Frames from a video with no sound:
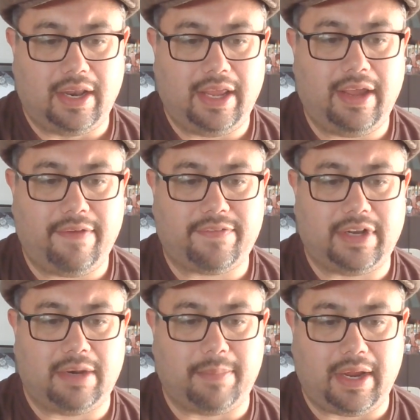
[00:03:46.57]

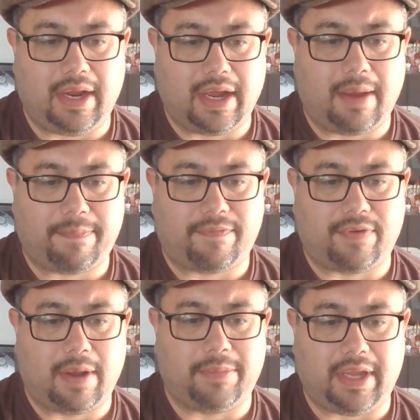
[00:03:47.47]
lifted me up
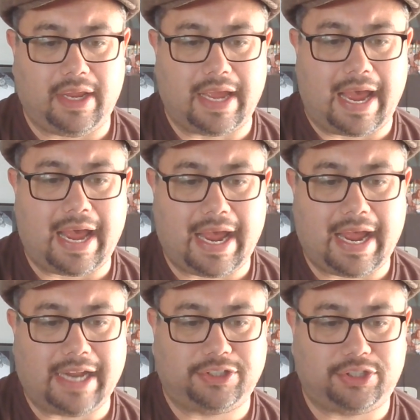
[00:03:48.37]
from the
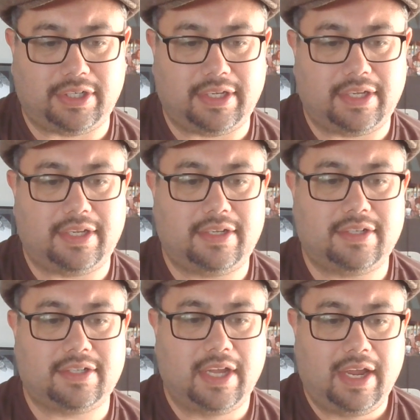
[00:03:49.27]

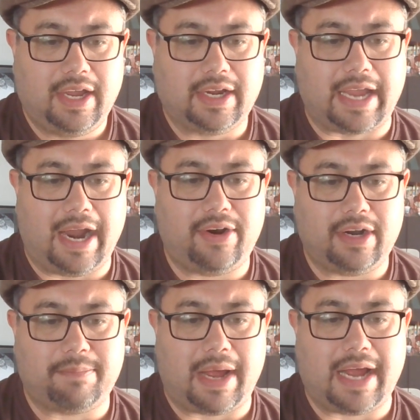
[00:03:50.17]
ashes,
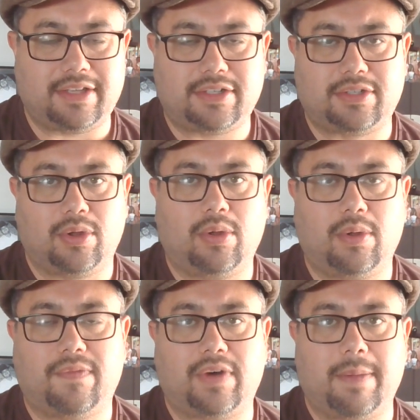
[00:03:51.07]
carried my
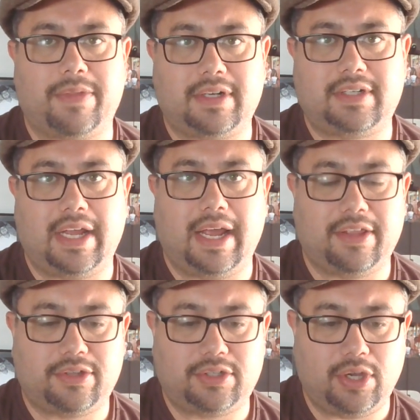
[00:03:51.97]
soul from the
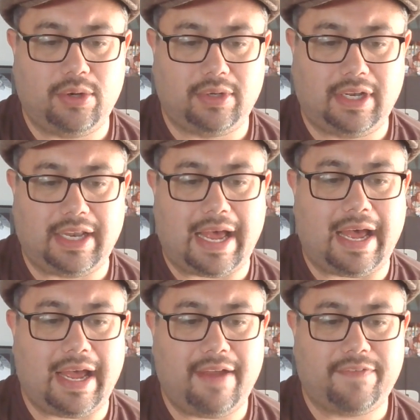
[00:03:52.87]
death to
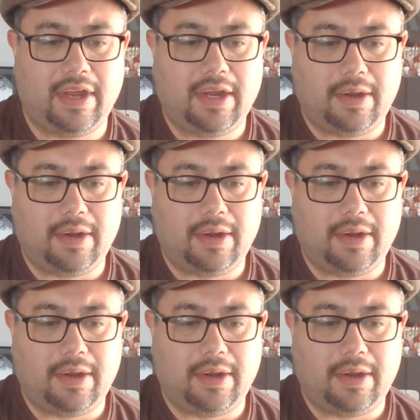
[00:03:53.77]
life.